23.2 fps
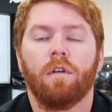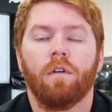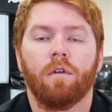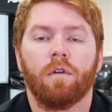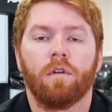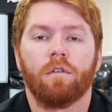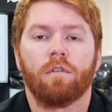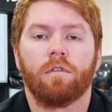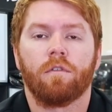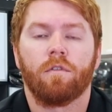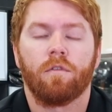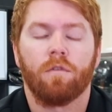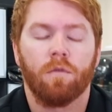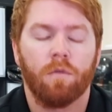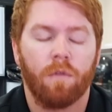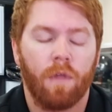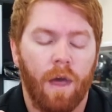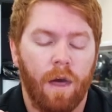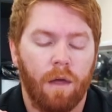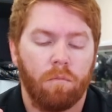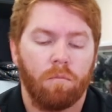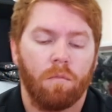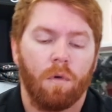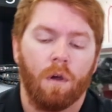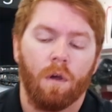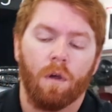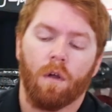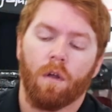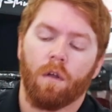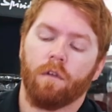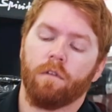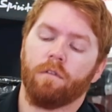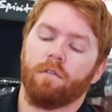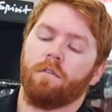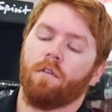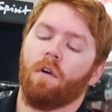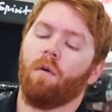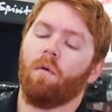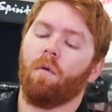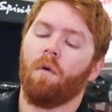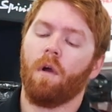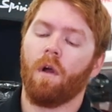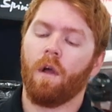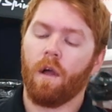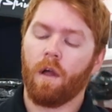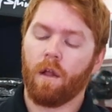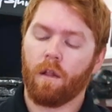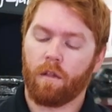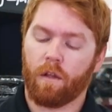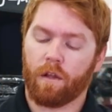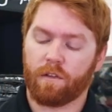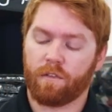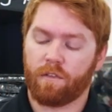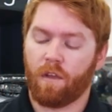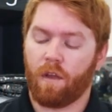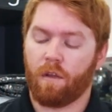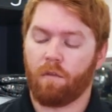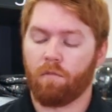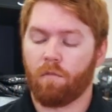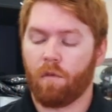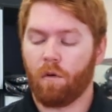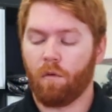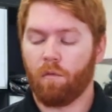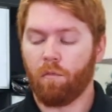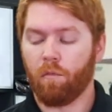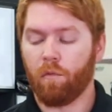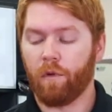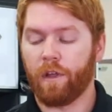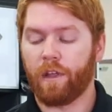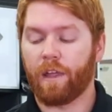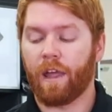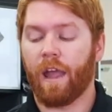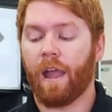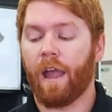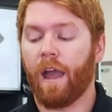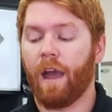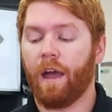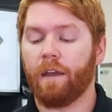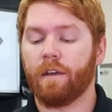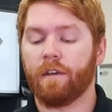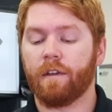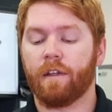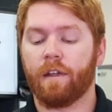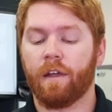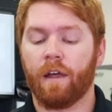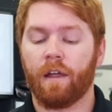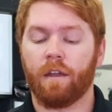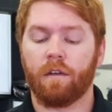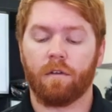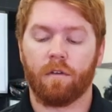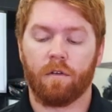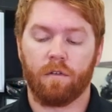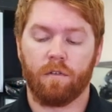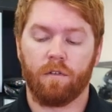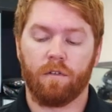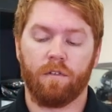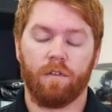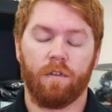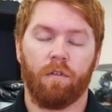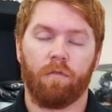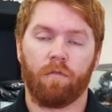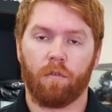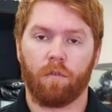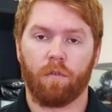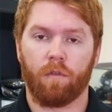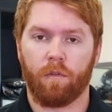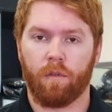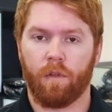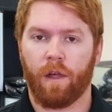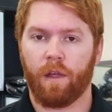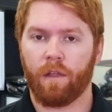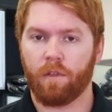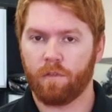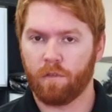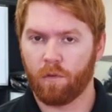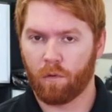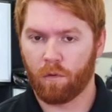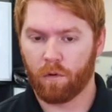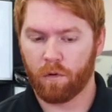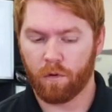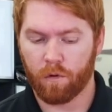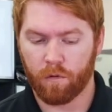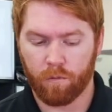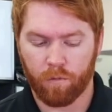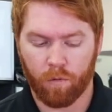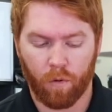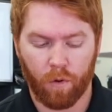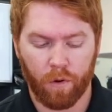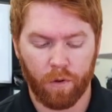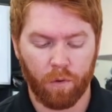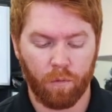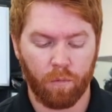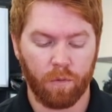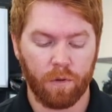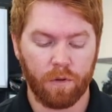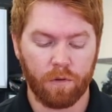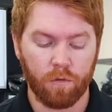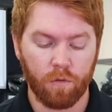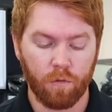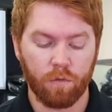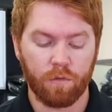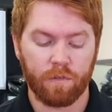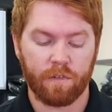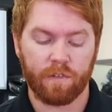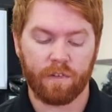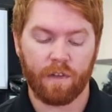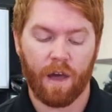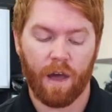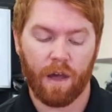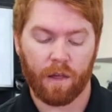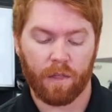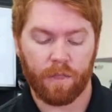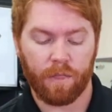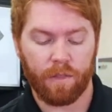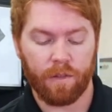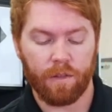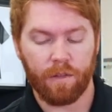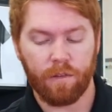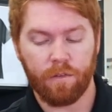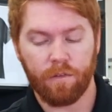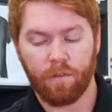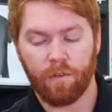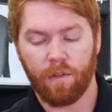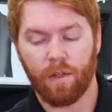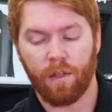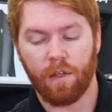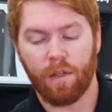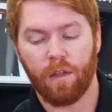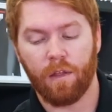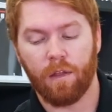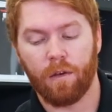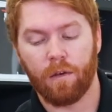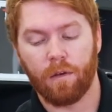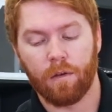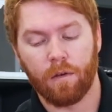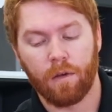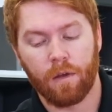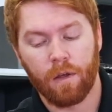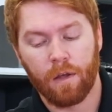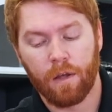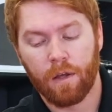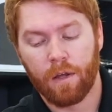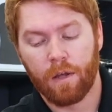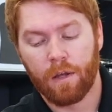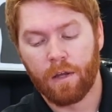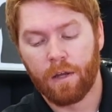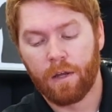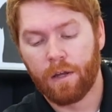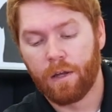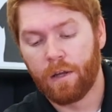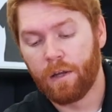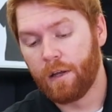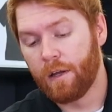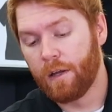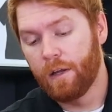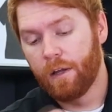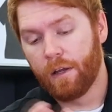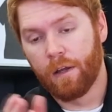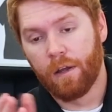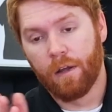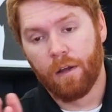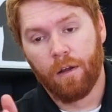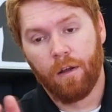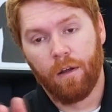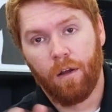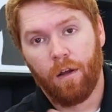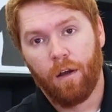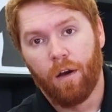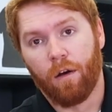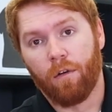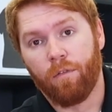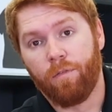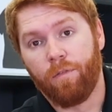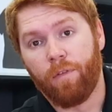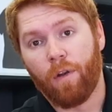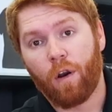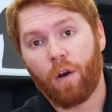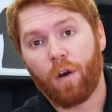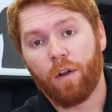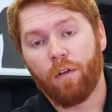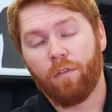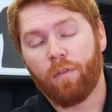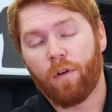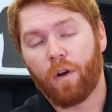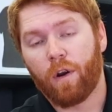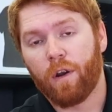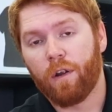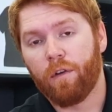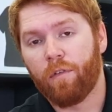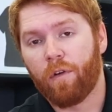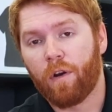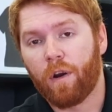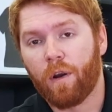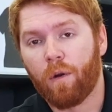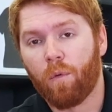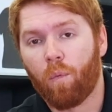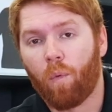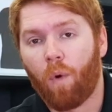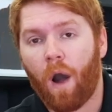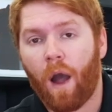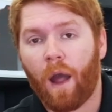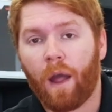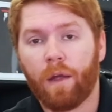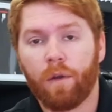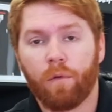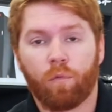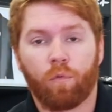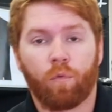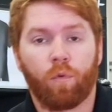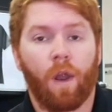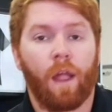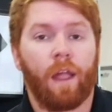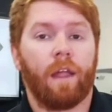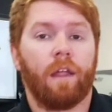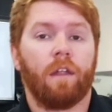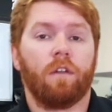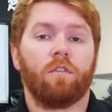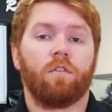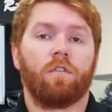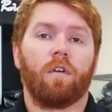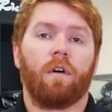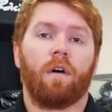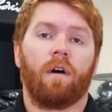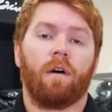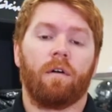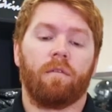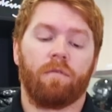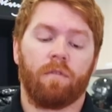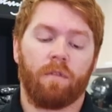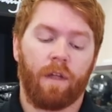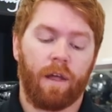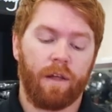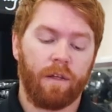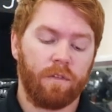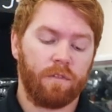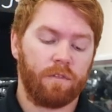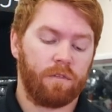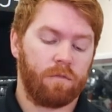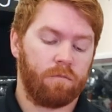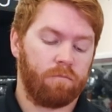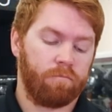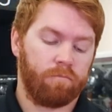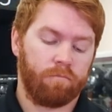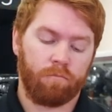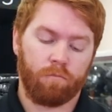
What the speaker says: you can just do that. So like I said, we can get different lengths ordered for you. We do stock these in a very, very, very wide range of lengths.